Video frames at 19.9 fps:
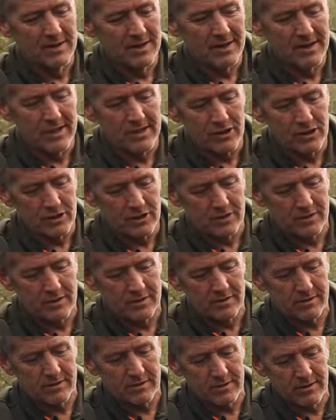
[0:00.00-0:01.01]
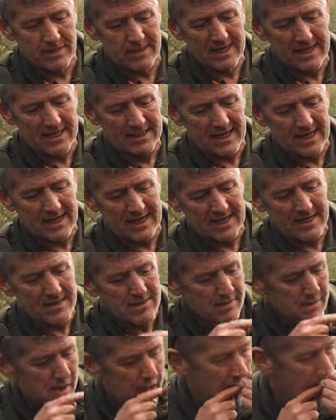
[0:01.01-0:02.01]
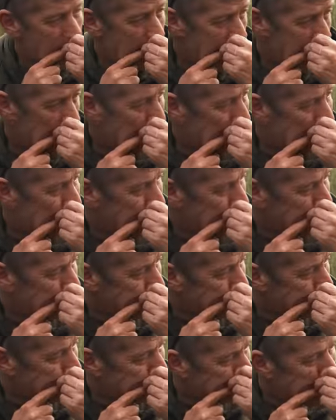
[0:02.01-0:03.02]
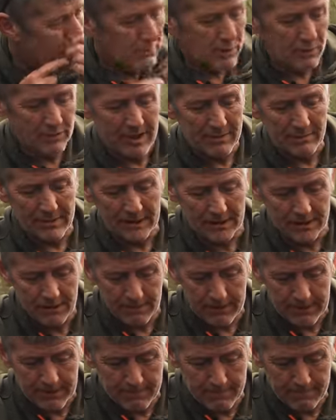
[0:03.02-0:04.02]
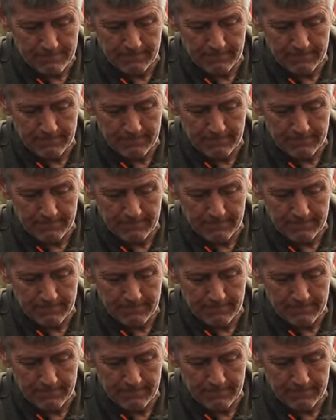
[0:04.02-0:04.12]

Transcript: And then you just ease that in, pull that bit tight,